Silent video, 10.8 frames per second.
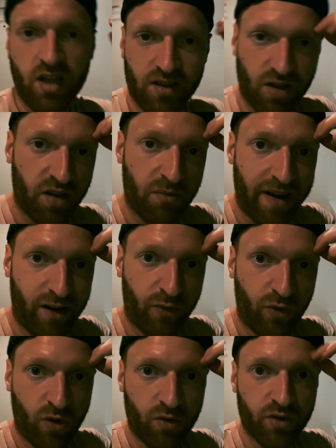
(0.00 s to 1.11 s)
So the
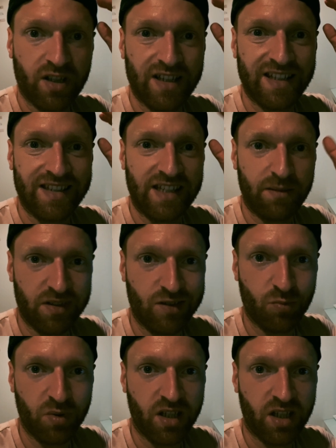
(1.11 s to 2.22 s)
microphone seems to
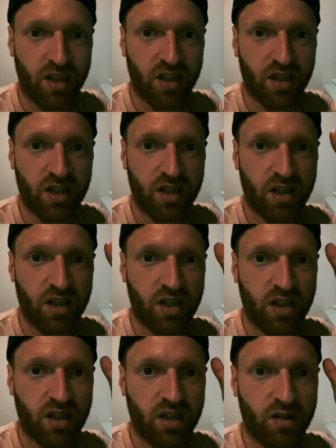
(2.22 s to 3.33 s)
be
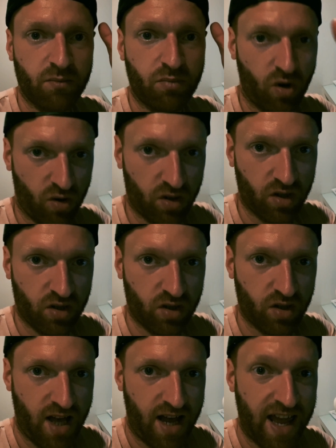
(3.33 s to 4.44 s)
broken.
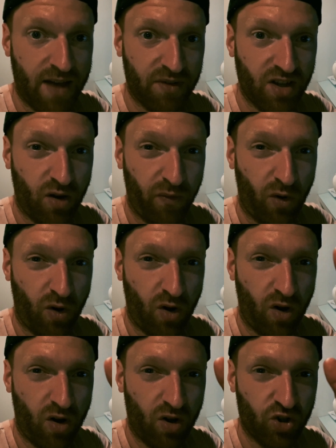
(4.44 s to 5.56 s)
I have it now for
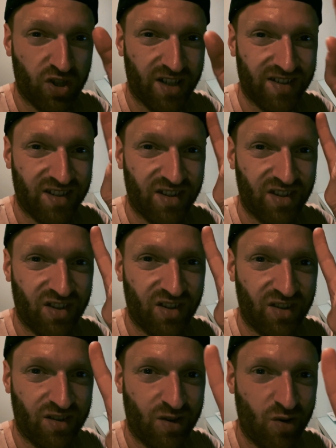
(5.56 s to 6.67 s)
just
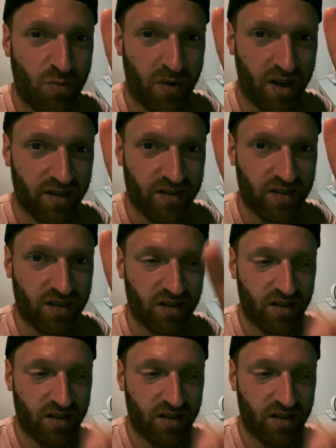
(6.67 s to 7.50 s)
two months.